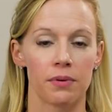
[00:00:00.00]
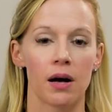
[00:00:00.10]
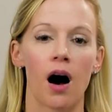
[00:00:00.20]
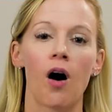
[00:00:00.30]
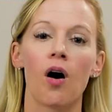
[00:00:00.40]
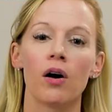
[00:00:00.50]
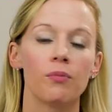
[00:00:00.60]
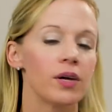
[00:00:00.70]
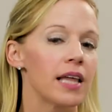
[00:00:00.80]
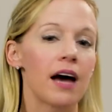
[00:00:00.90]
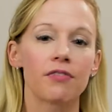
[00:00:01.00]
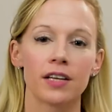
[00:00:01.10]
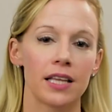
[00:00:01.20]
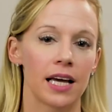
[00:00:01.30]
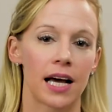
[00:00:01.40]
but all with
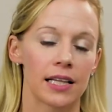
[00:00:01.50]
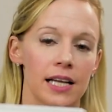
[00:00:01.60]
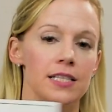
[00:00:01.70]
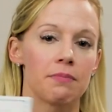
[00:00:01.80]
everything I like